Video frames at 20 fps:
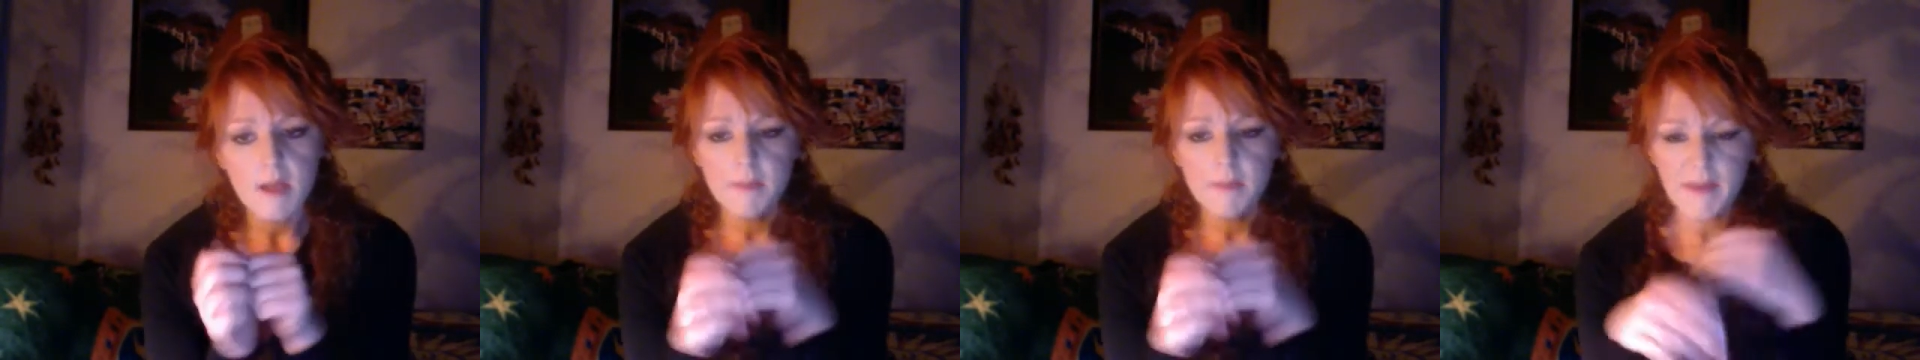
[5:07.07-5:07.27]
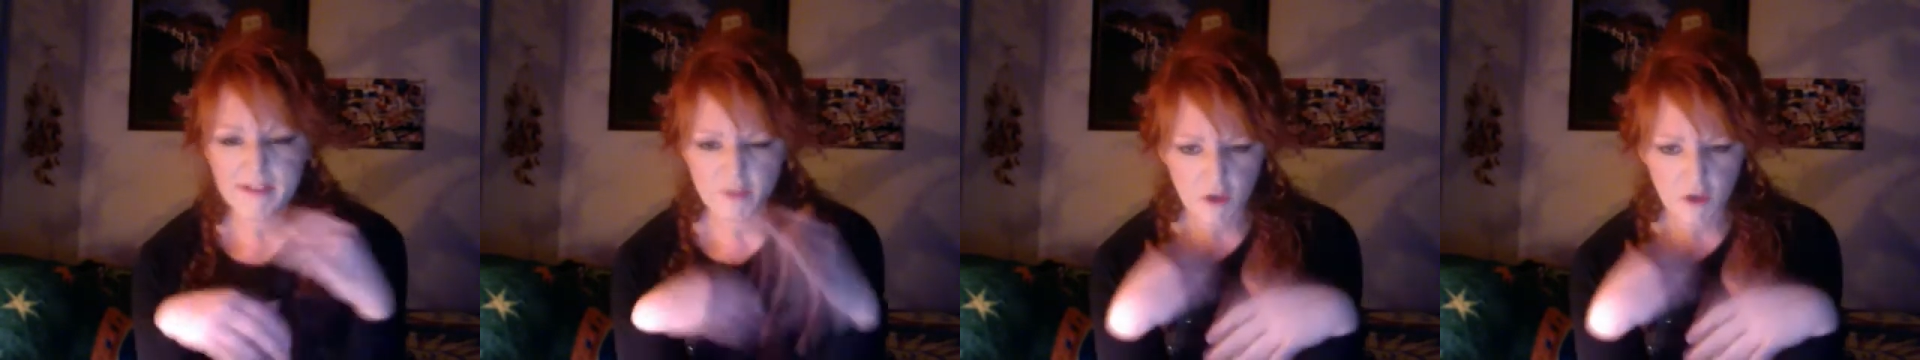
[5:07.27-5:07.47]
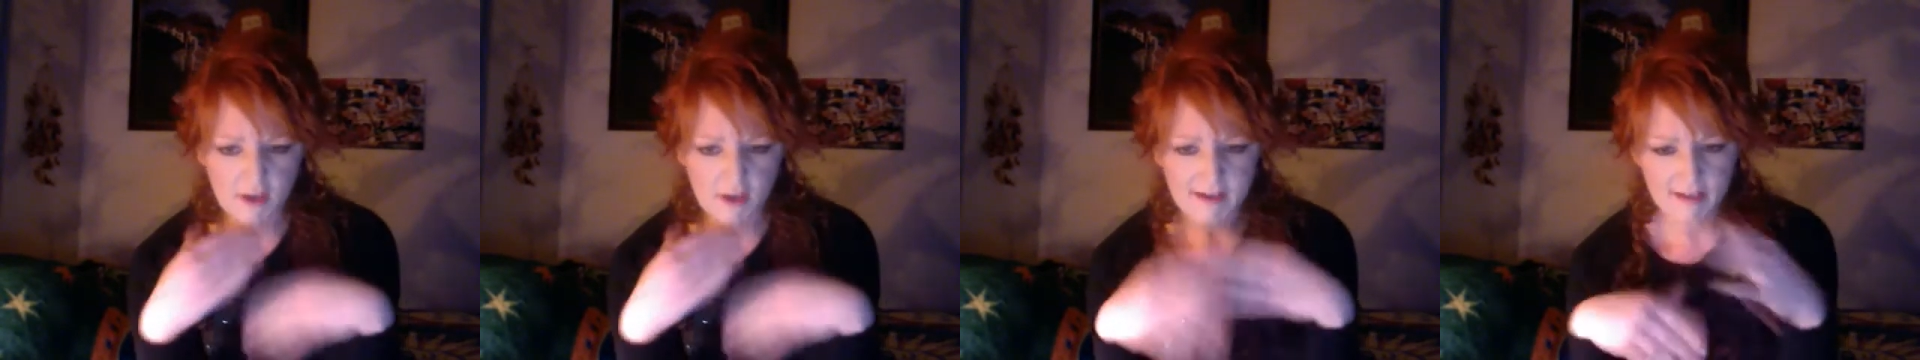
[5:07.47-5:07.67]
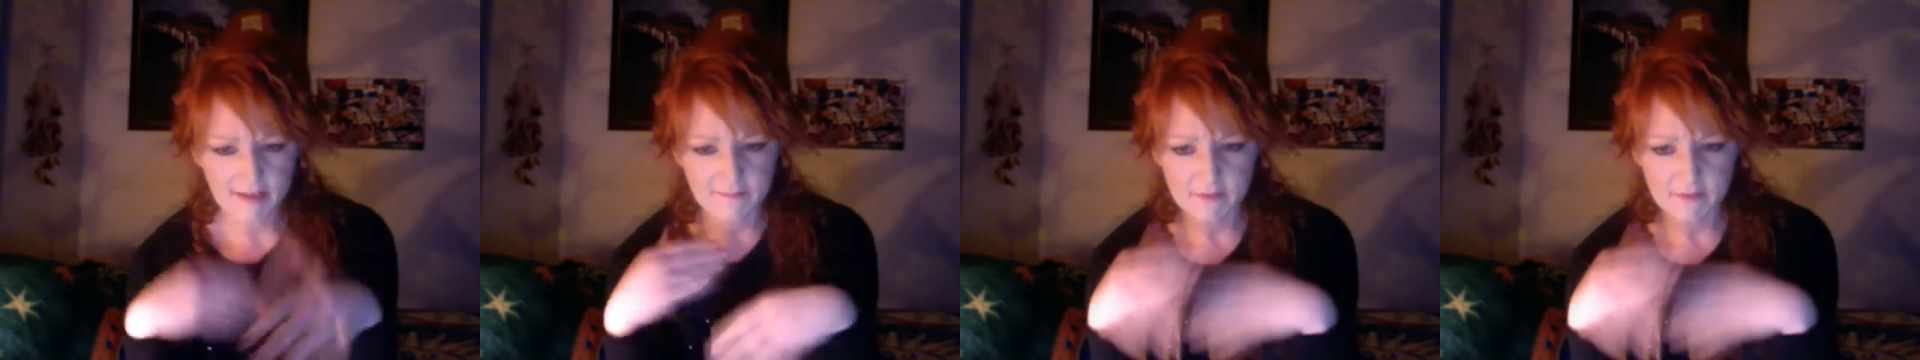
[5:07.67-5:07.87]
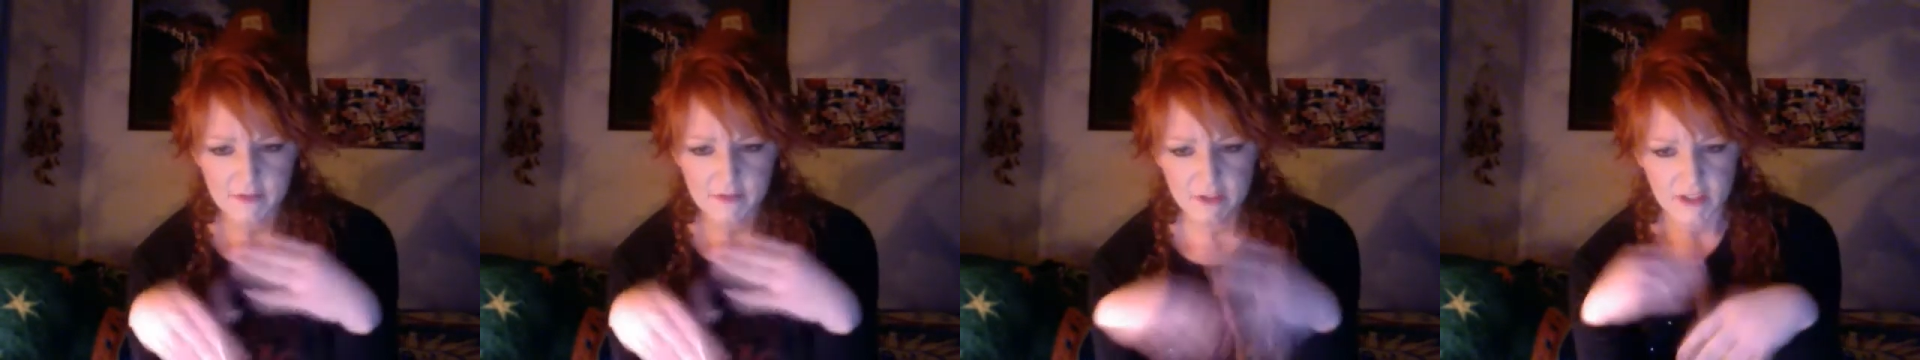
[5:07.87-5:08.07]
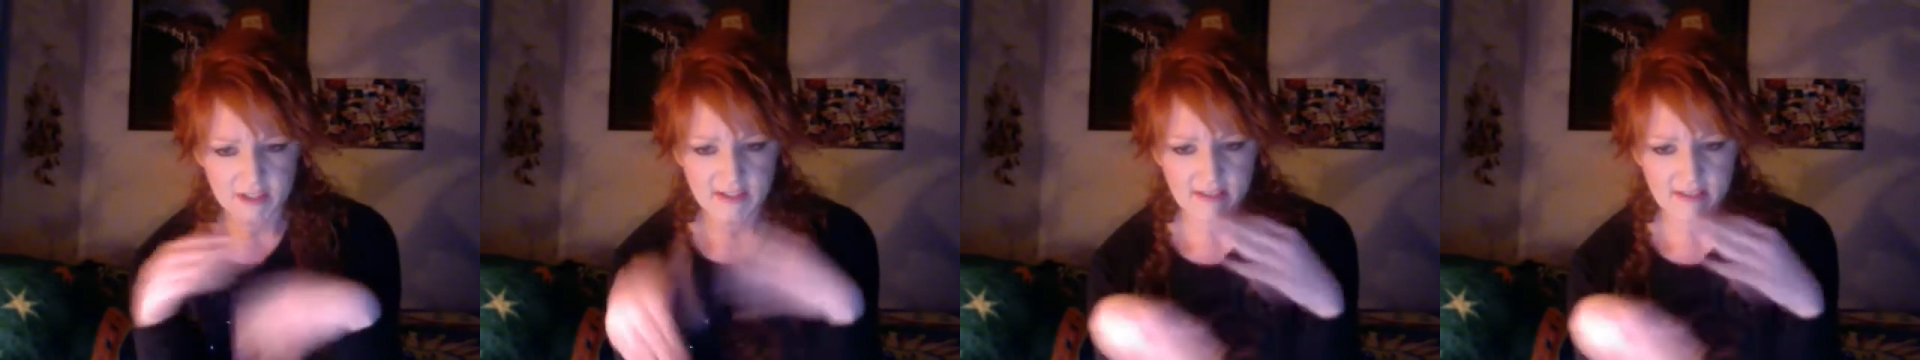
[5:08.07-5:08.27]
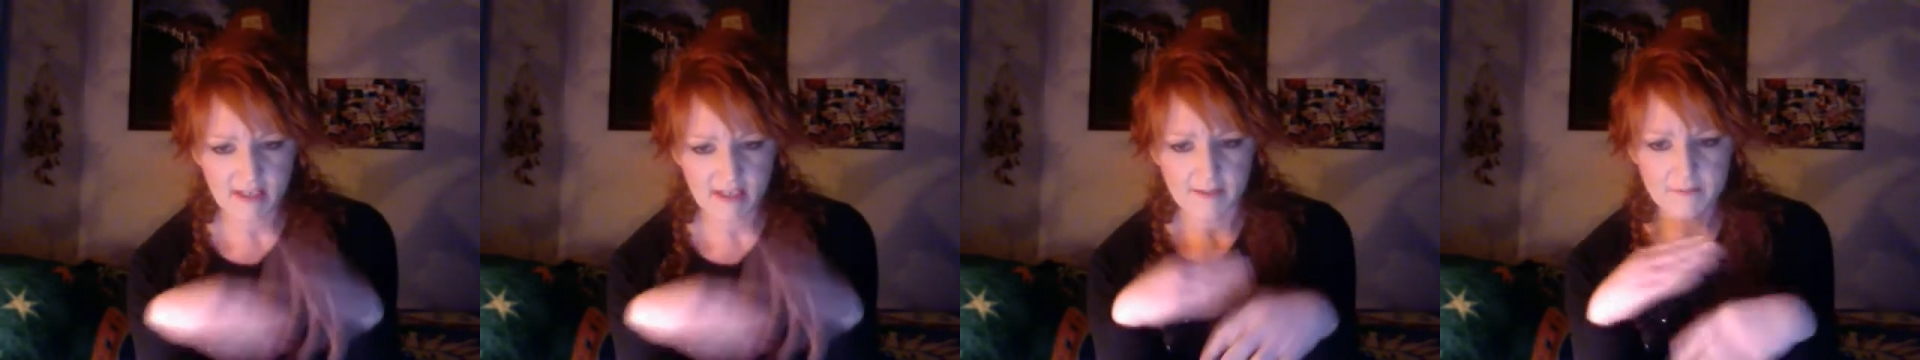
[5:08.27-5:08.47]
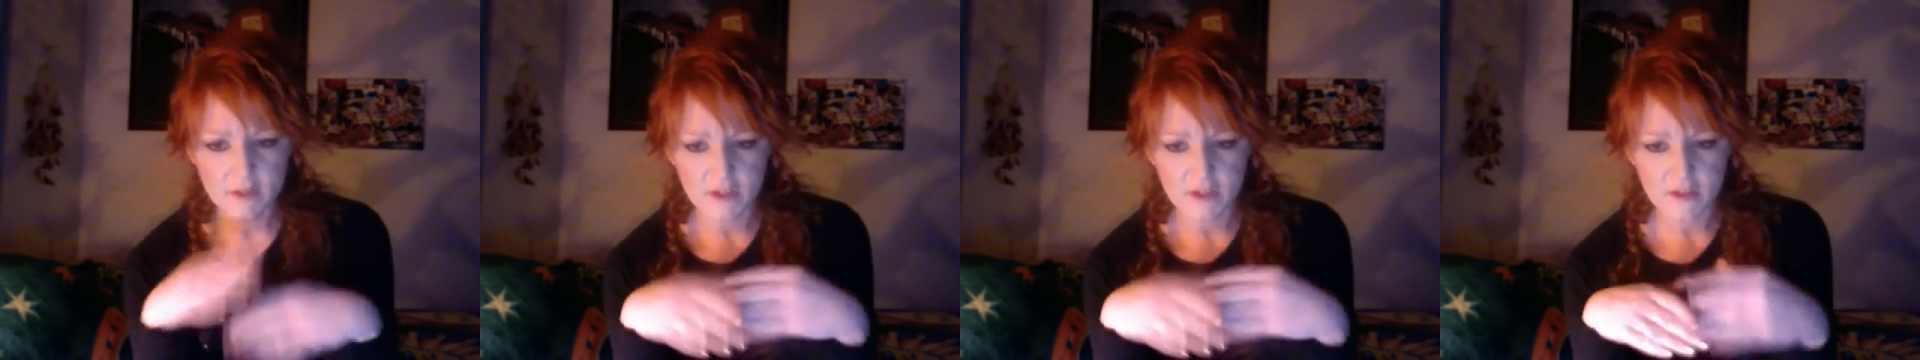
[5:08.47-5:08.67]
But I'm just trying
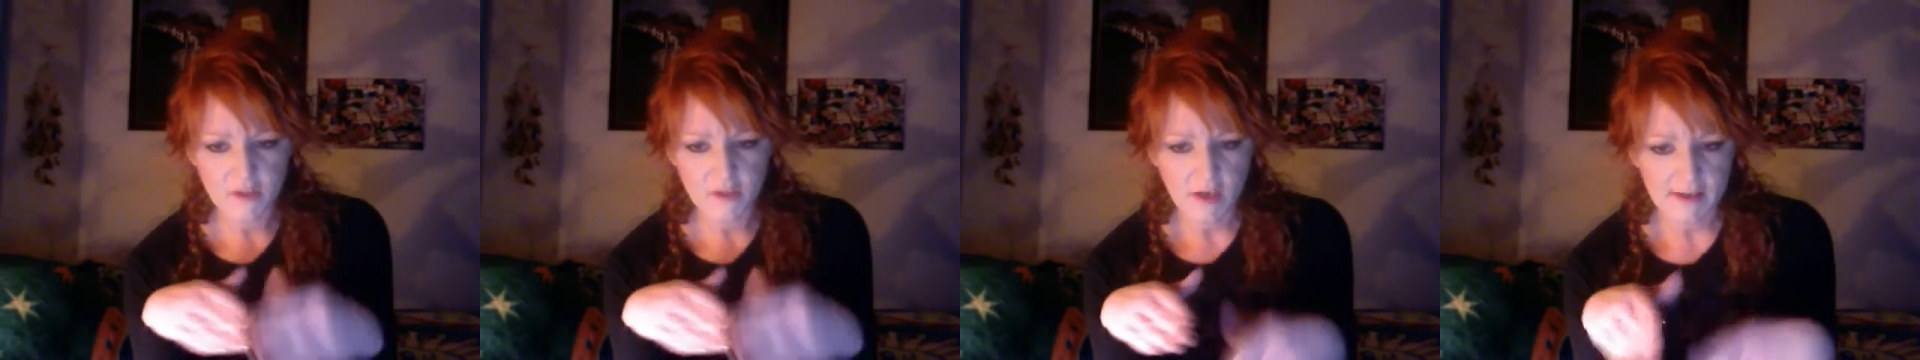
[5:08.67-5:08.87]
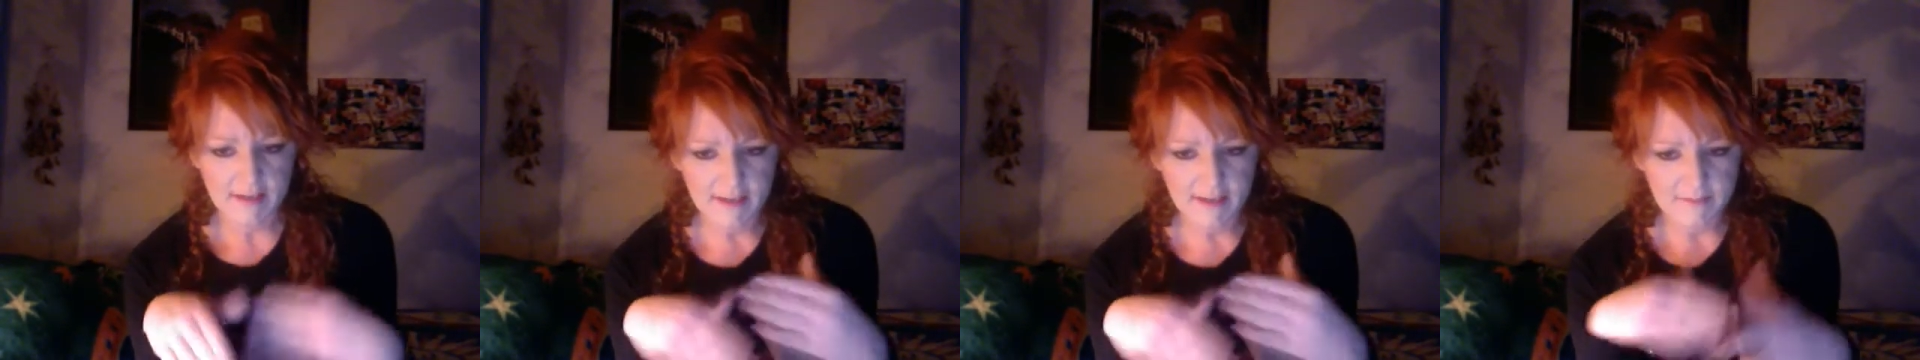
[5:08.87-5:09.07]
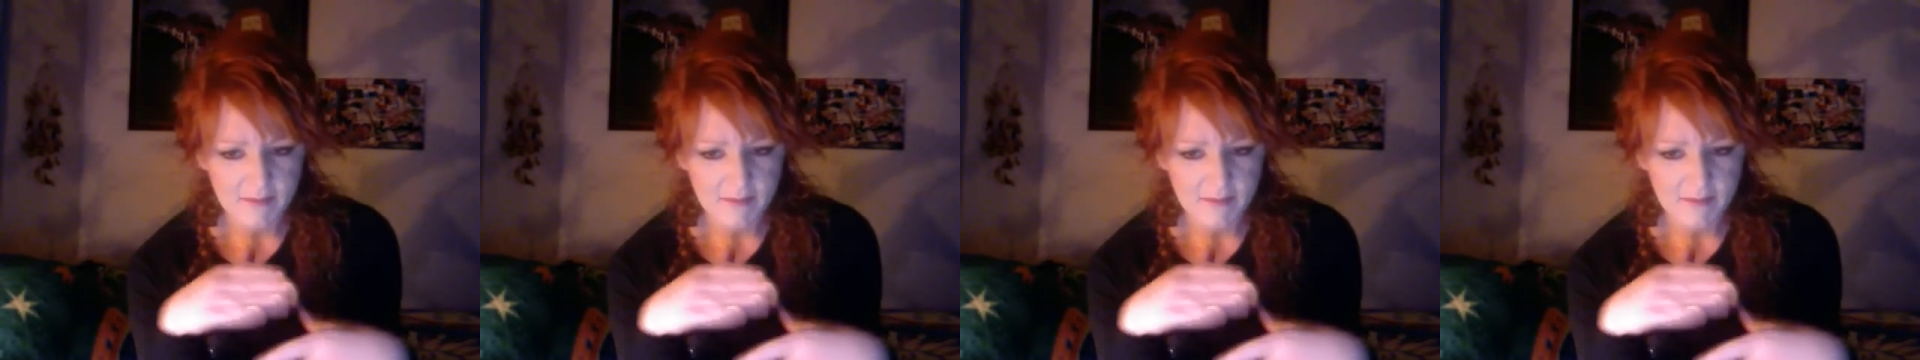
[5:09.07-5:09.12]
to